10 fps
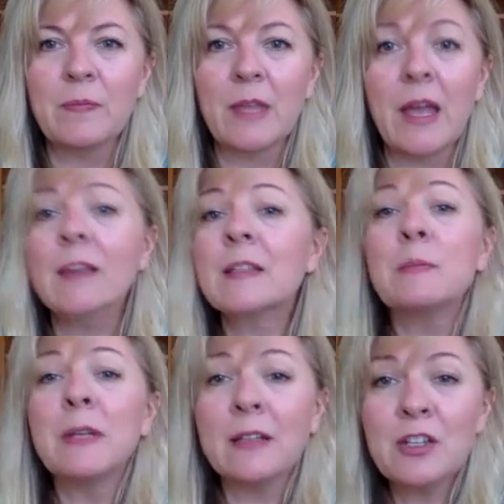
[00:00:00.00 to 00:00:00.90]

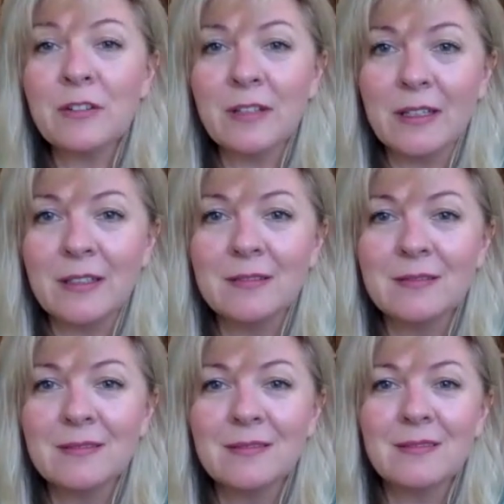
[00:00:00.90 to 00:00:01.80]
exponentially.
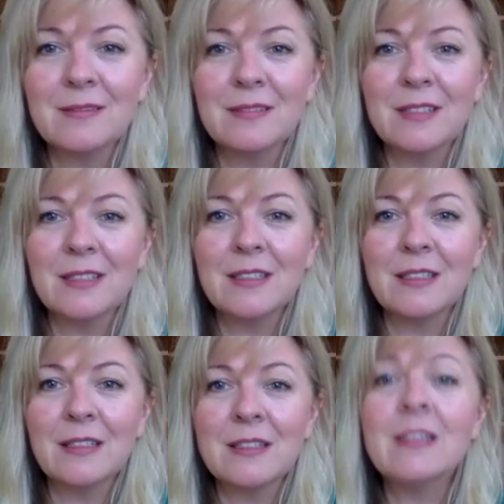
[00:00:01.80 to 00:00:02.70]

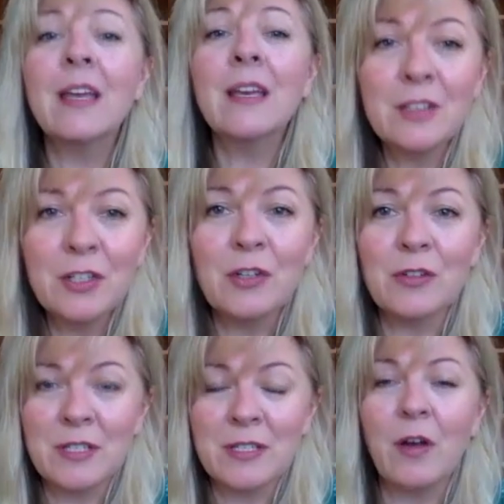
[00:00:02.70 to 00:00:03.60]
Say it to
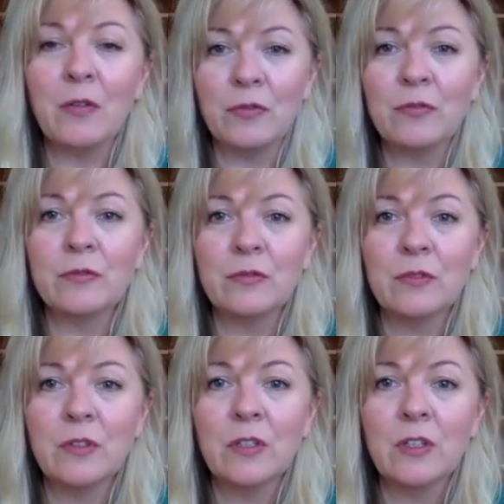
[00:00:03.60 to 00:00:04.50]
yourself.
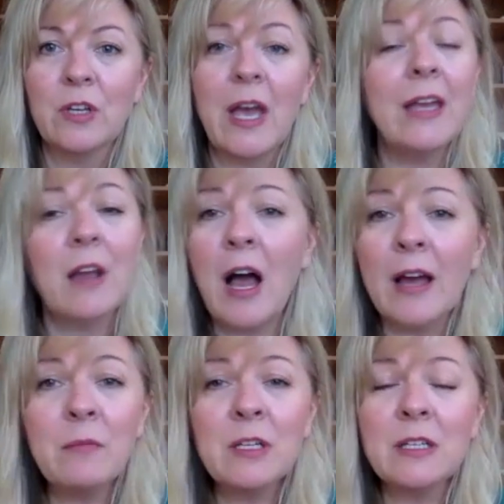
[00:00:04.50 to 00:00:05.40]
And
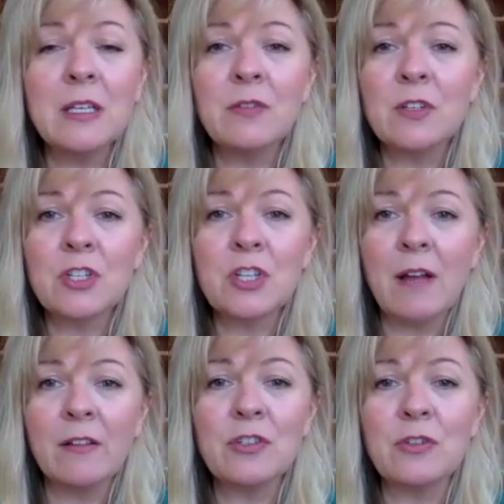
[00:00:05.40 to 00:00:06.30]
I'm going to even
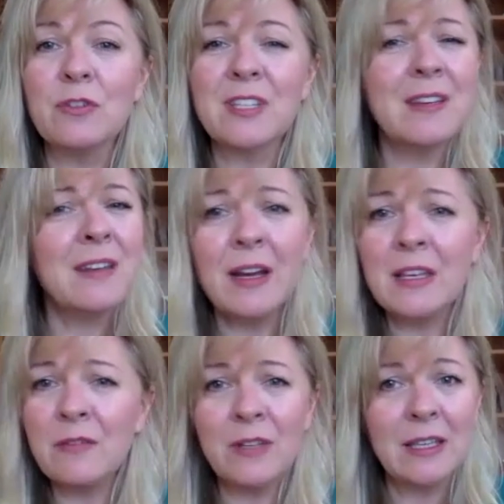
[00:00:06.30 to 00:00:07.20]
challenge you to not
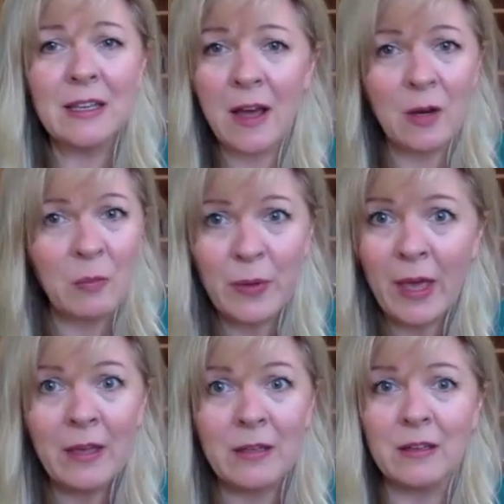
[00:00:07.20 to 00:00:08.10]
even get out of
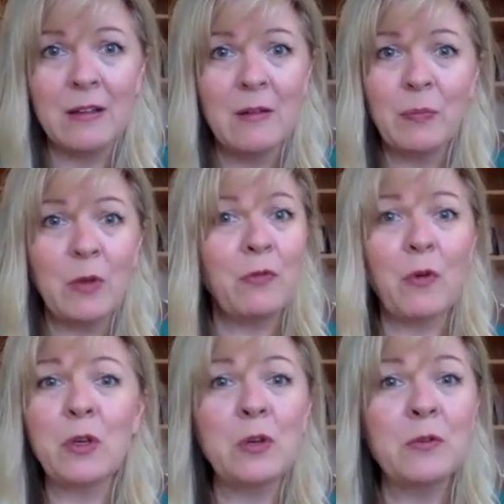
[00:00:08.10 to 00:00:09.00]
bed
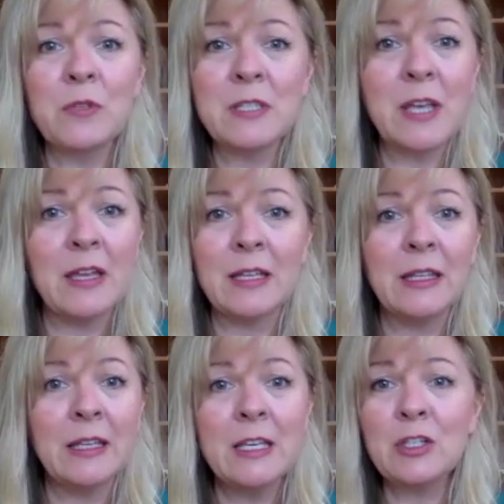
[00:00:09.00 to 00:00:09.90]
before you've said at
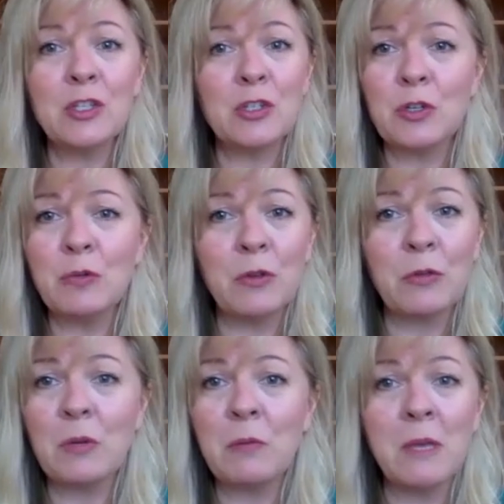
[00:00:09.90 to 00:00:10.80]
least 2 or
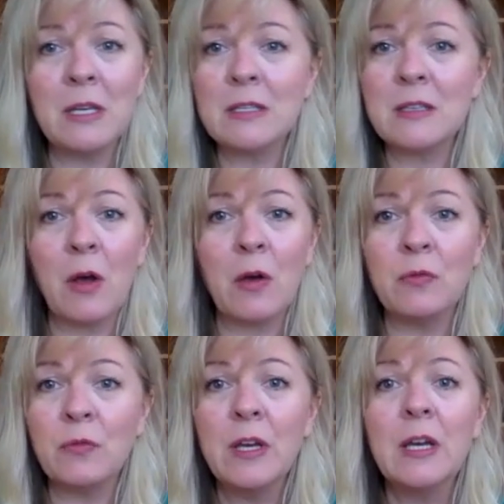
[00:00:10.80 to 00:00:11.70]
3 minutes
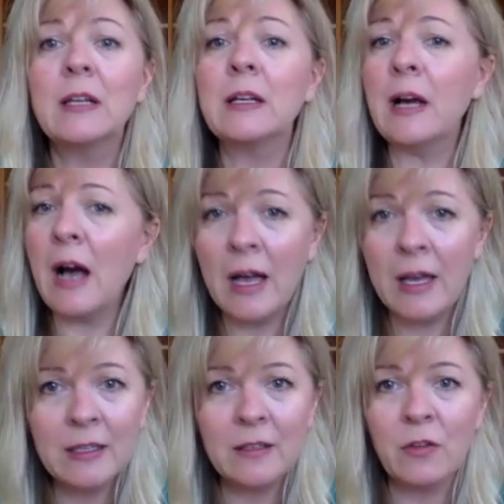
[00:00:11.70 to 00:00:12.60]
of
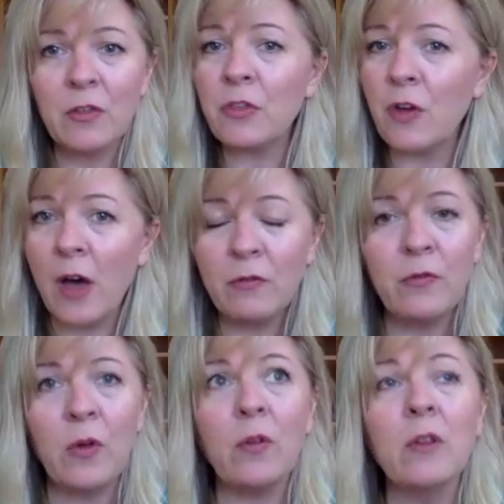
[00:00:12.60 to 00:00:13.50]
kind,
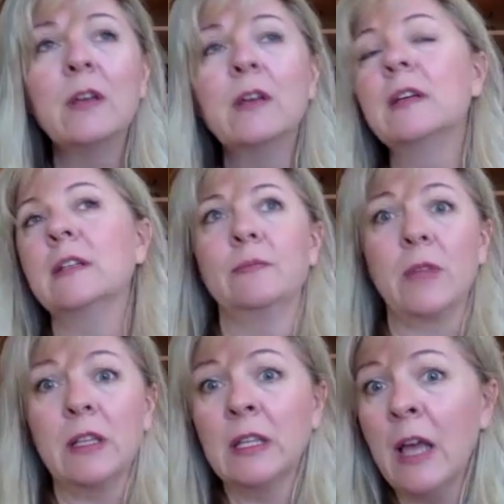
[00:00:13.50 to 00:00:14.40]
thoughtful,
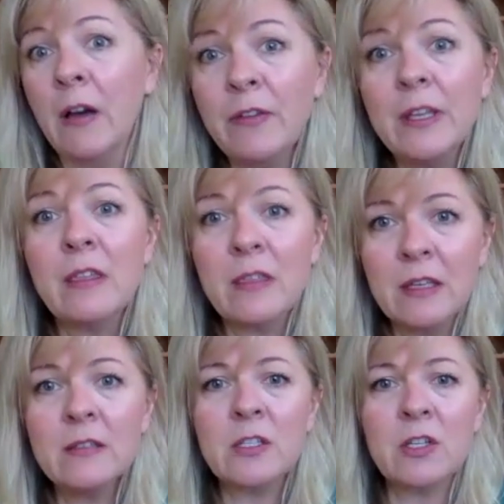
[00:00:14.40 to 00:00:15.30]
loving things to